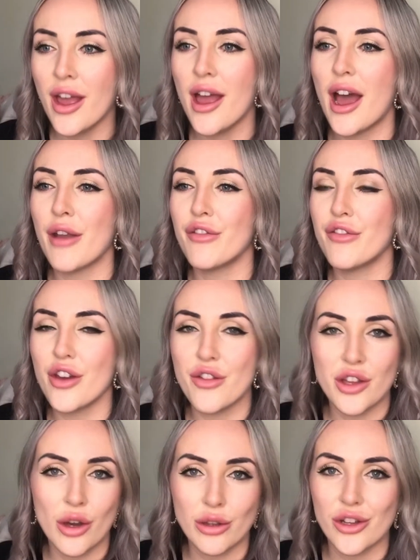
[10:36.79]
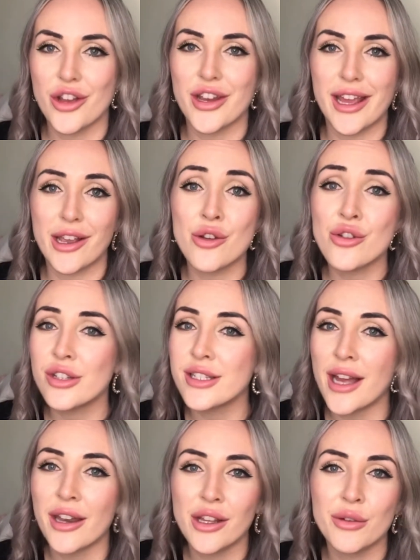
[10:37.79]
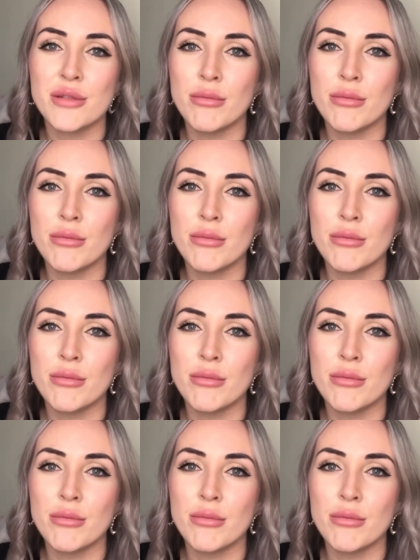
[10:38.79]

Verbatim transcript: and further your learning and understanding of some